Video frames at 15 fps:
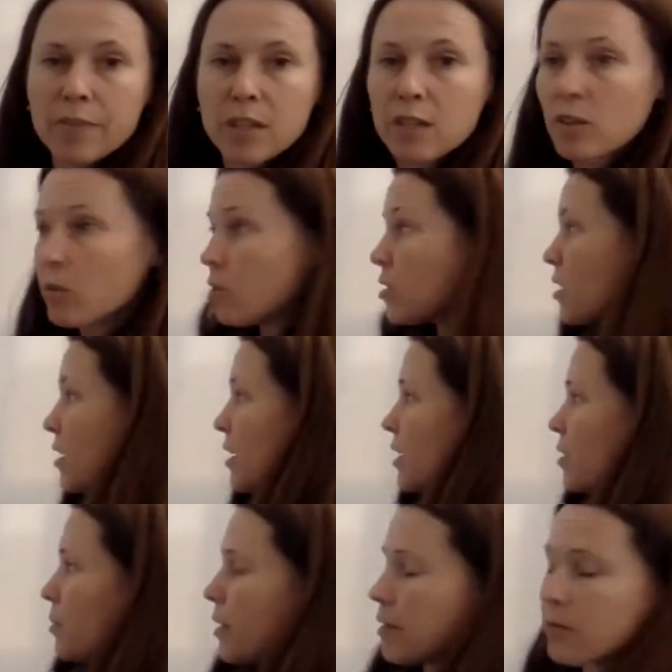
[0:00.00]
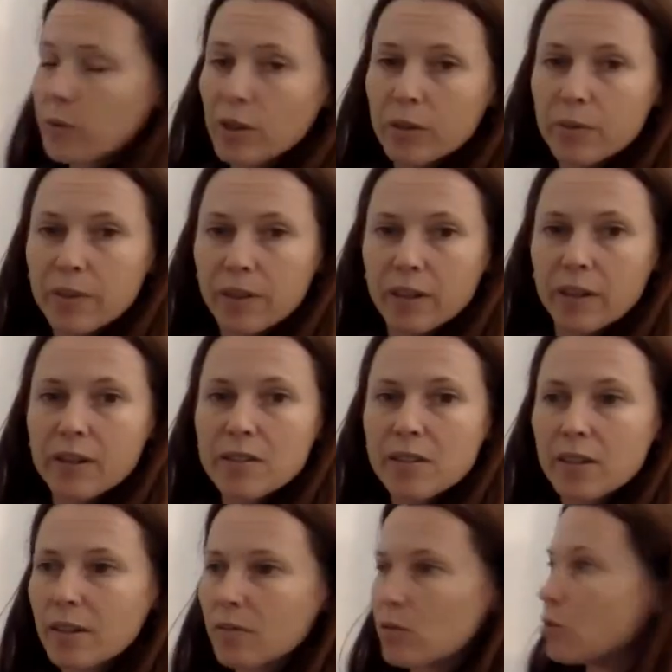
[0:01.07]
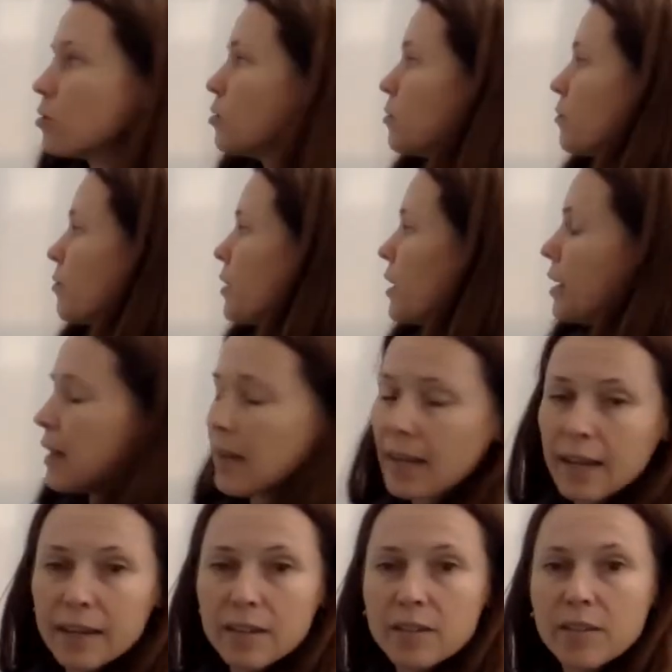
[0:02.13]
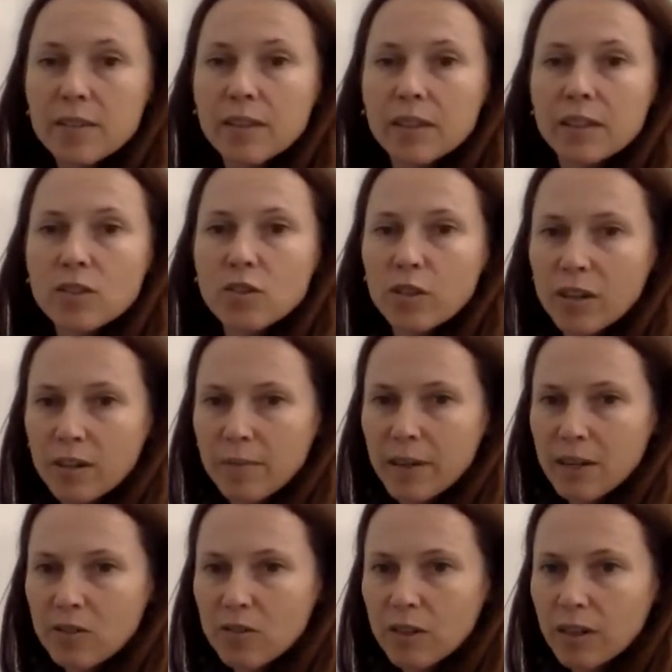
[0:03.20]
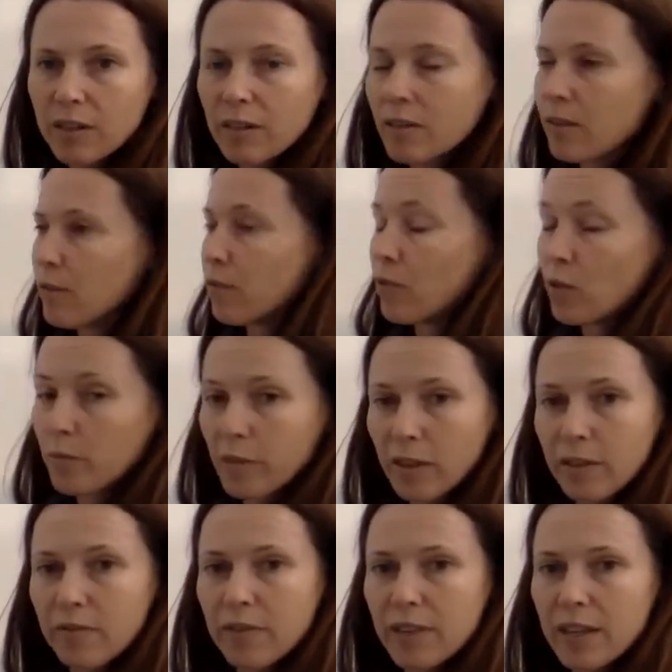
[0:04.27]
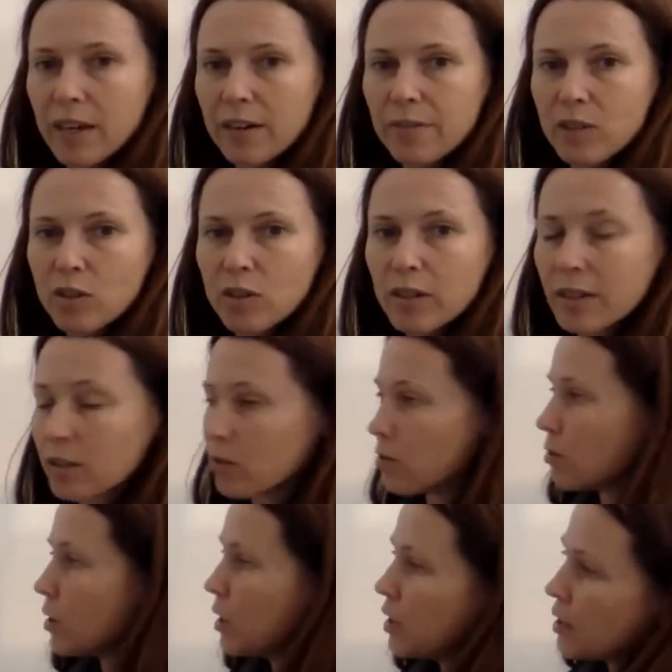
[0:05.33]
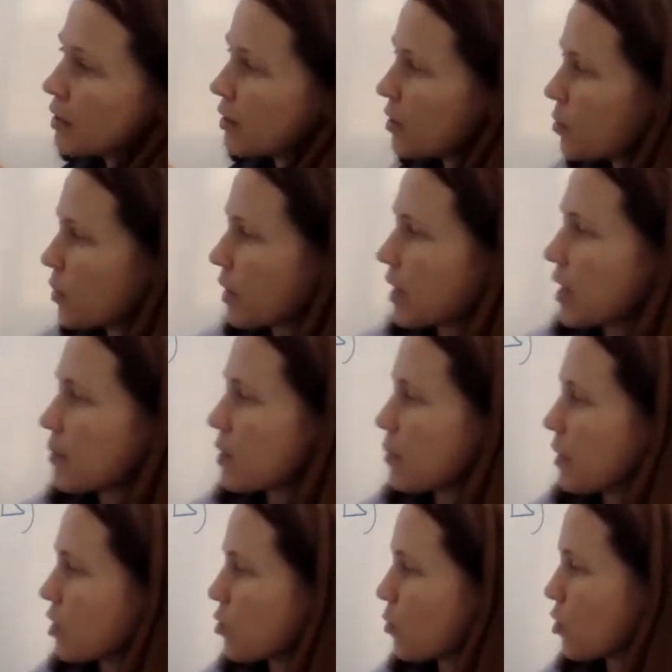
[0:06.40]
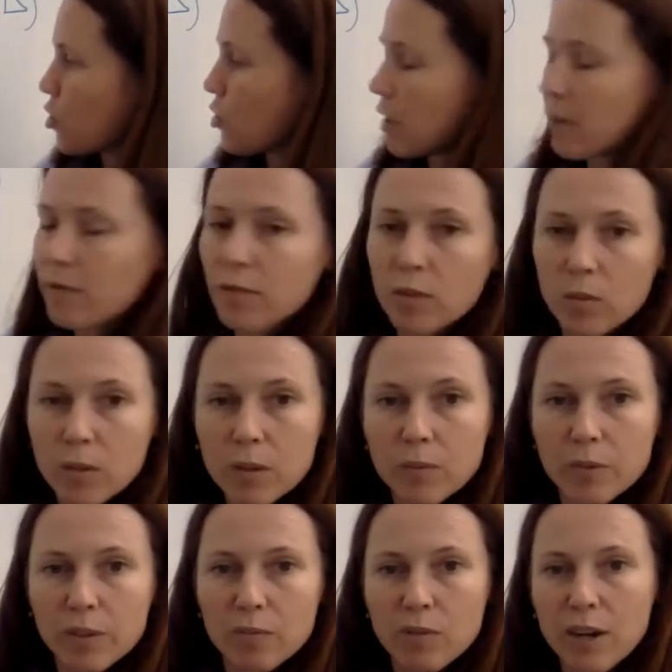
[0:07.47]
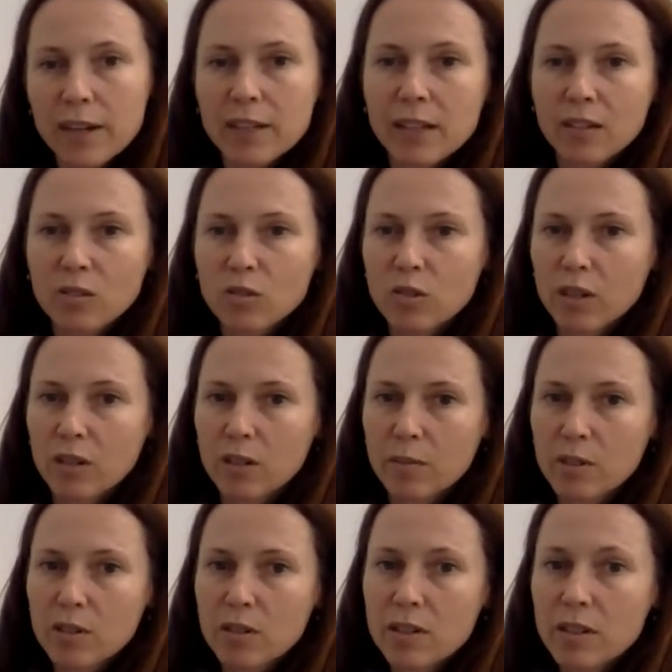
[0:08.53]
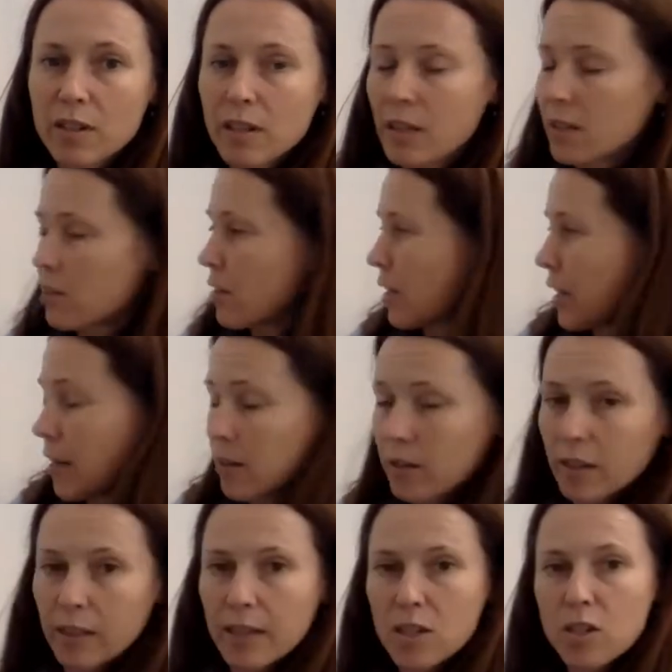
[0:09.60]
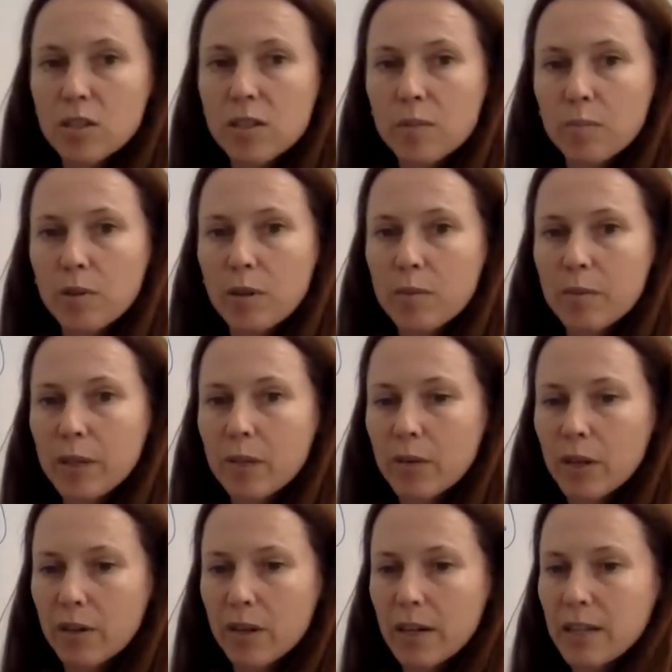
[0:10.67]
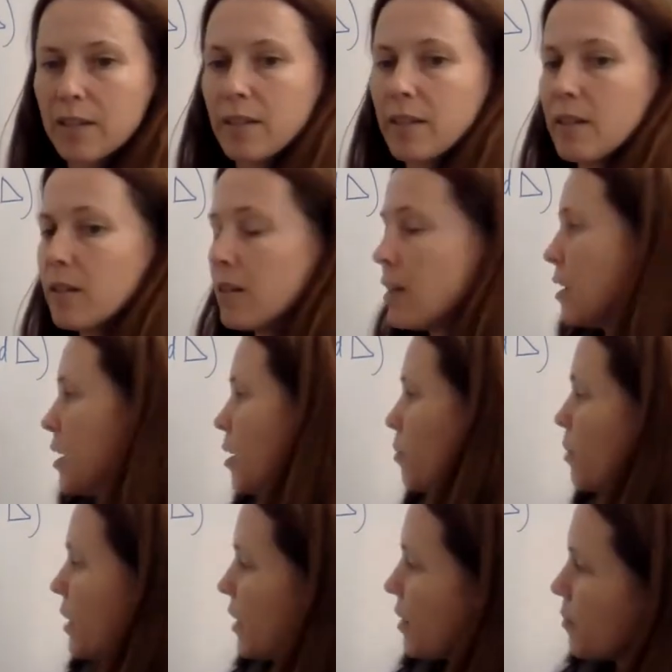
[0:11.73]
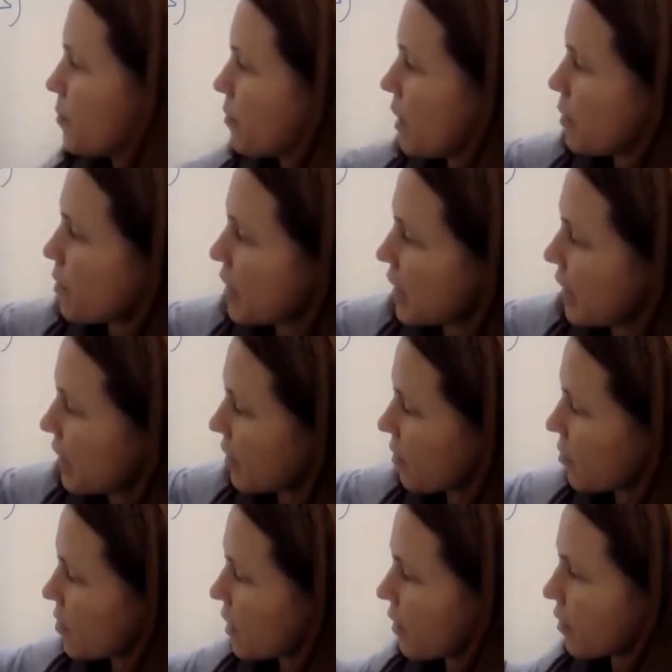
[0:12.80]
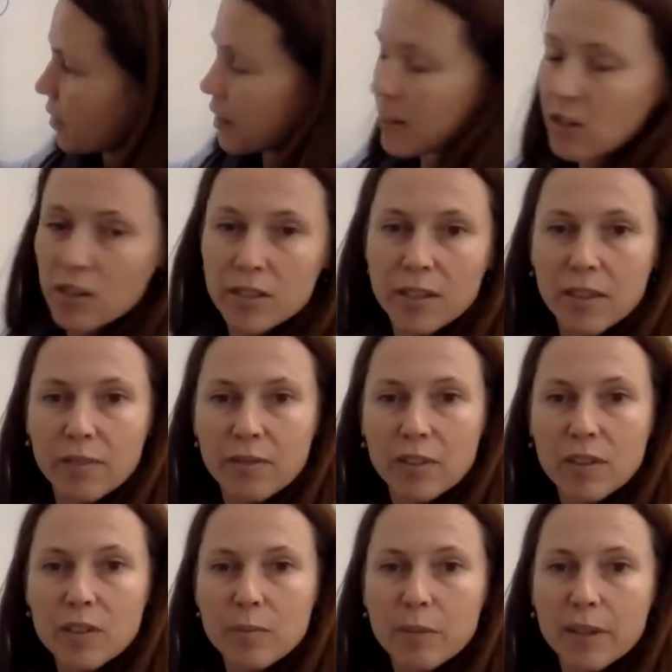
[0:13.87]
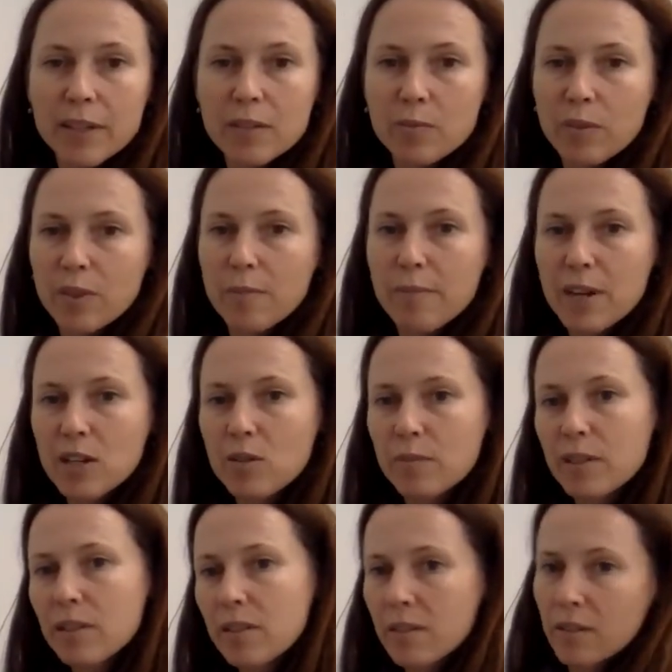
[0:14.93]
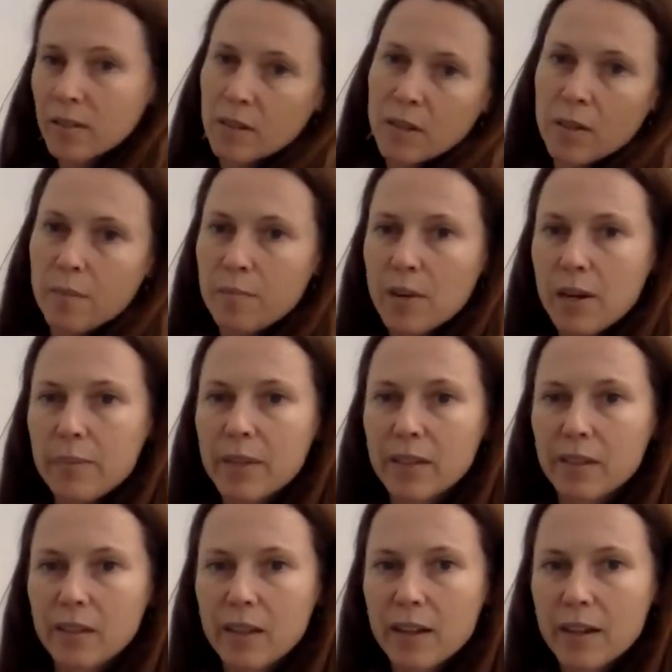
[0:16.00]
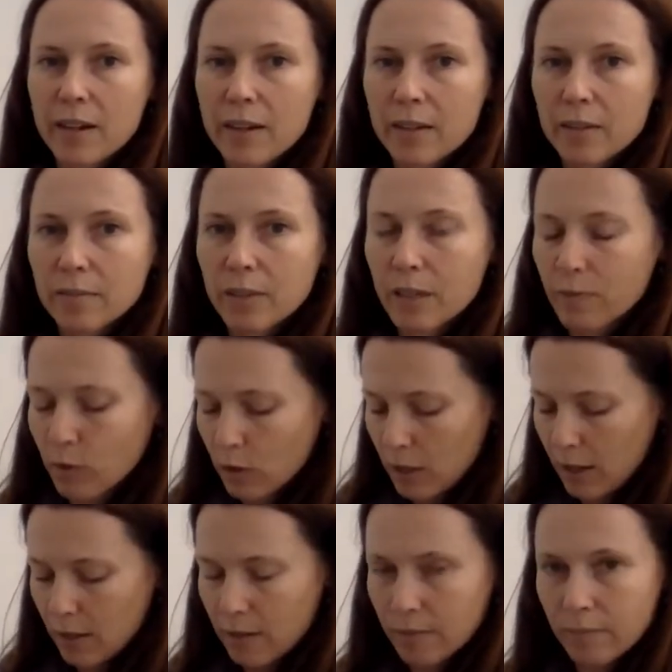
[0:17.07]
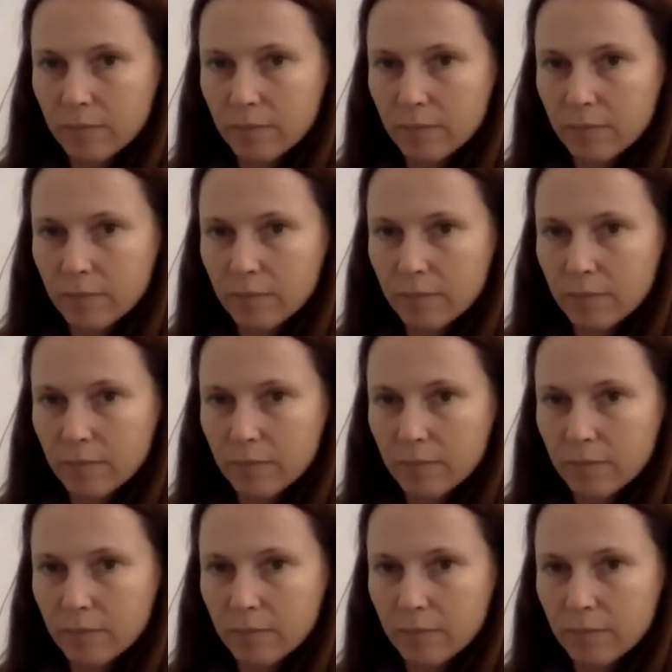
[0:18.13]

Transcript: You also need to be able to work with the cosine rule and the trigonometric formula for the area of a triangle. This one keeps it much more straightforward with right angle trigonometry, so the calculations are probably quicker and easier, but maybe getting those calculations in the first place with the measurements might be a little harder, give or take.